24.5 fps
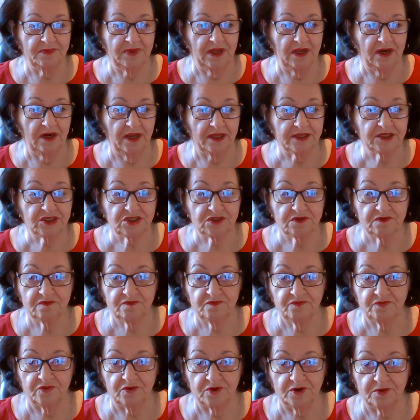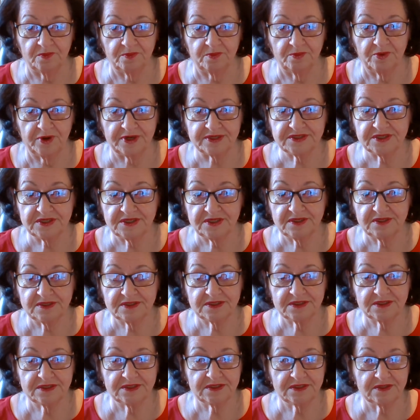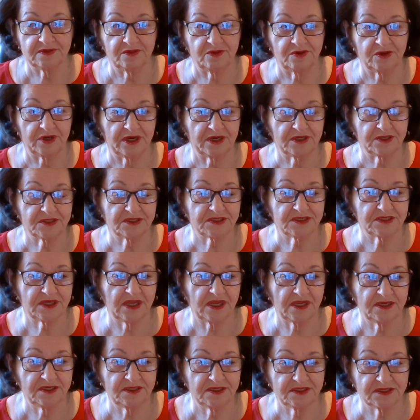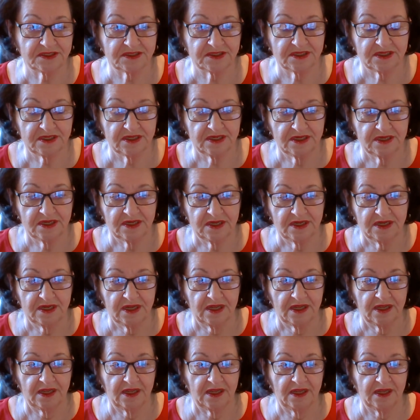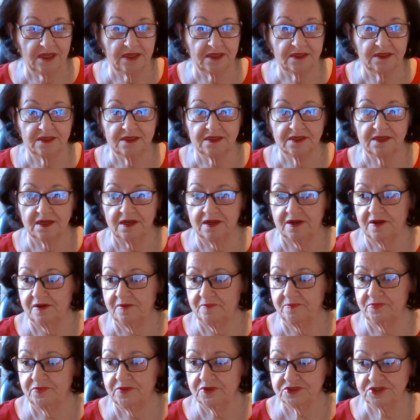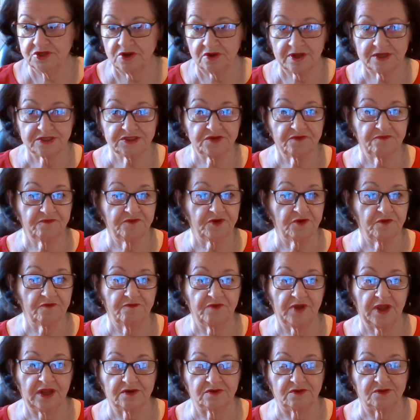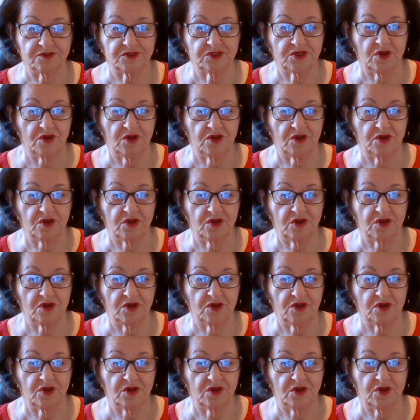election for president of the United States. And there's all kinds of fear factors